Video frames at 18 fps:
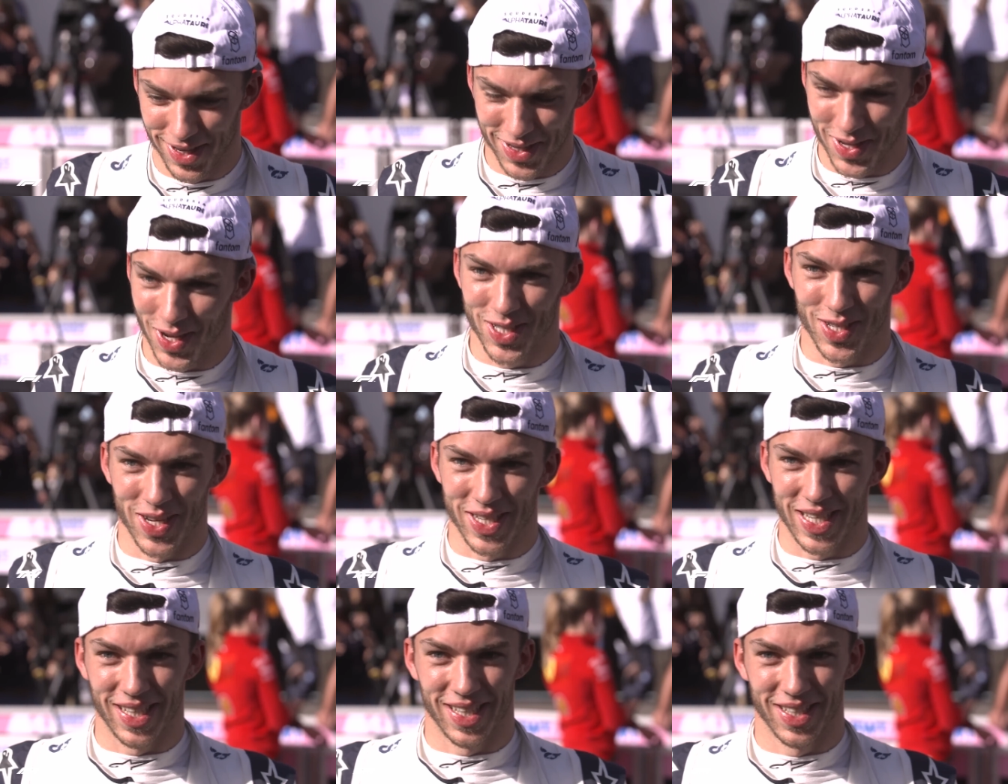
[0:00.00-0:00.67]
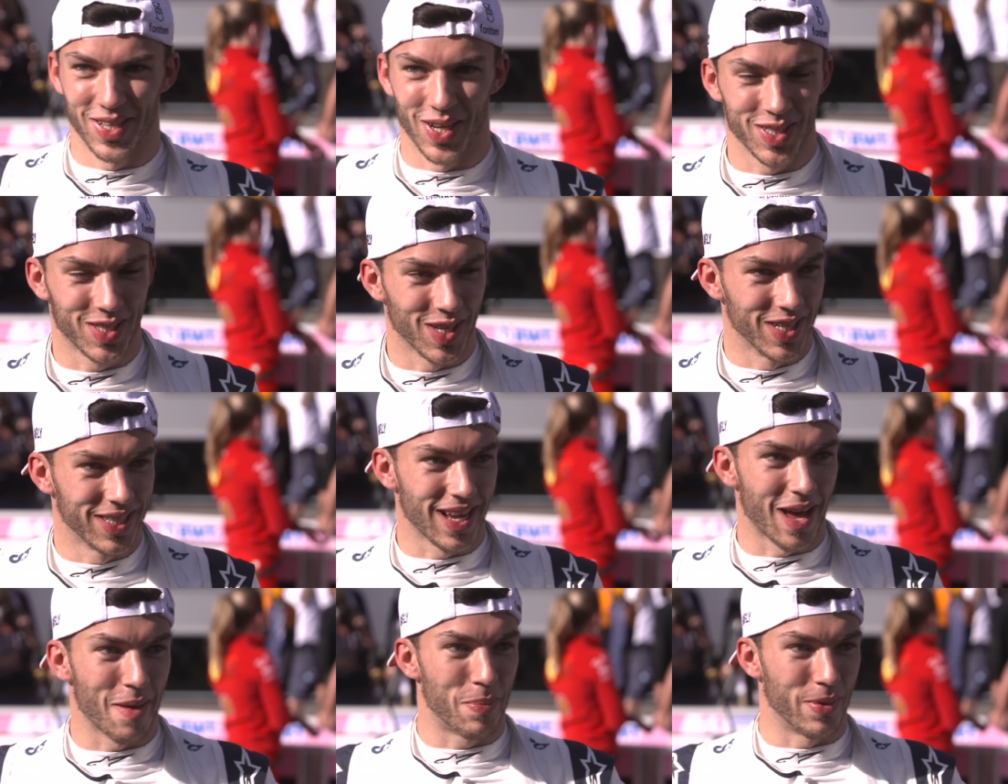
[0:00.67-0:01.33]
doesn't
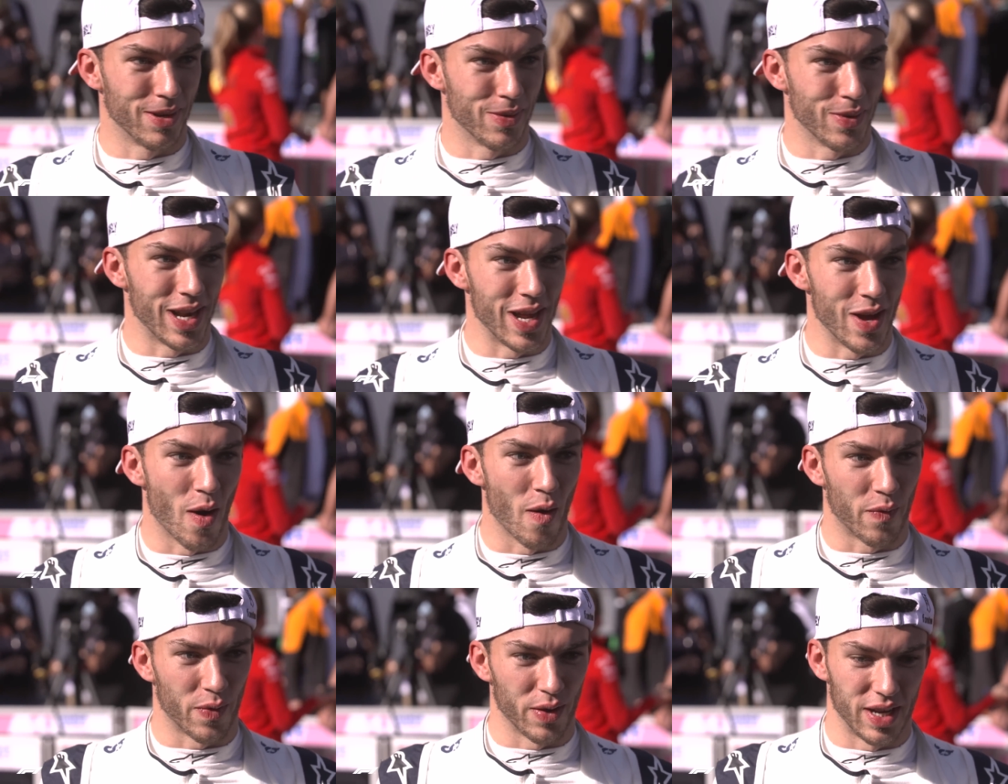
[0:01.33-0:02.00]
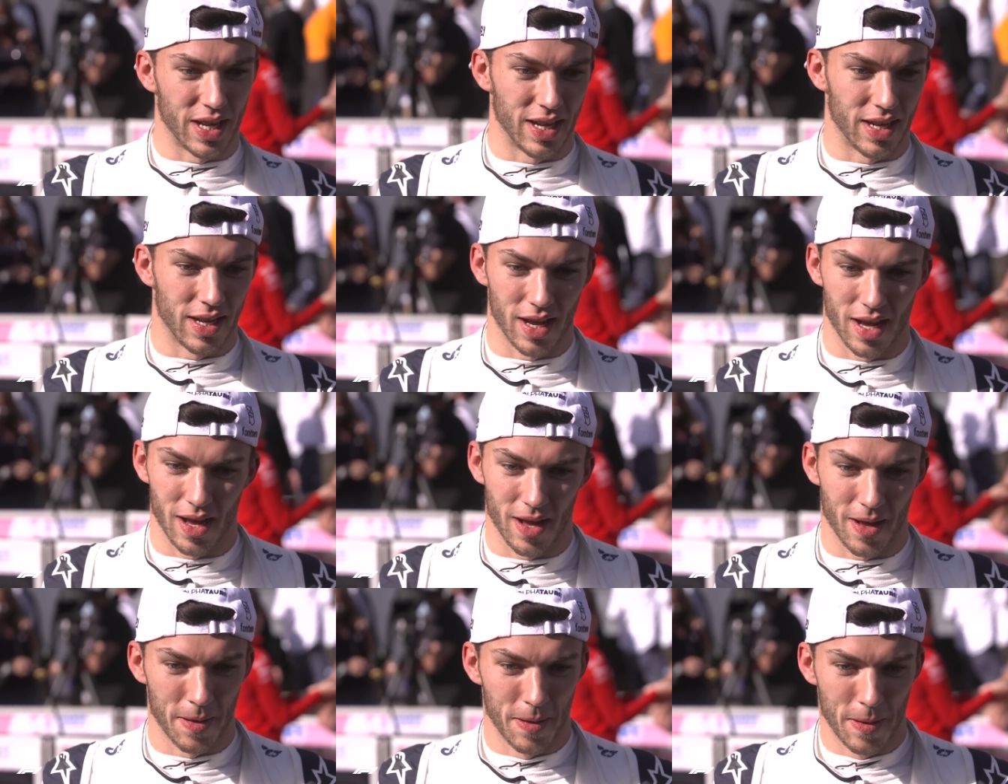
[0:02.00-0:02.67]
doesn't happen really often, and
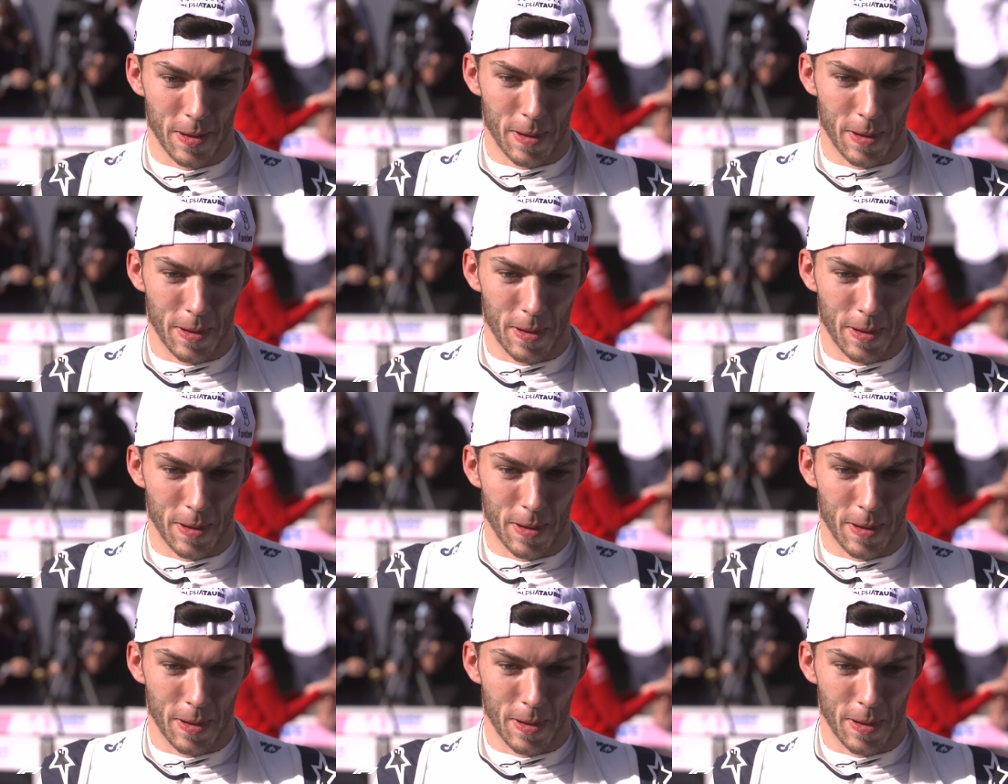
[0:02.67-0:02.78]
uh,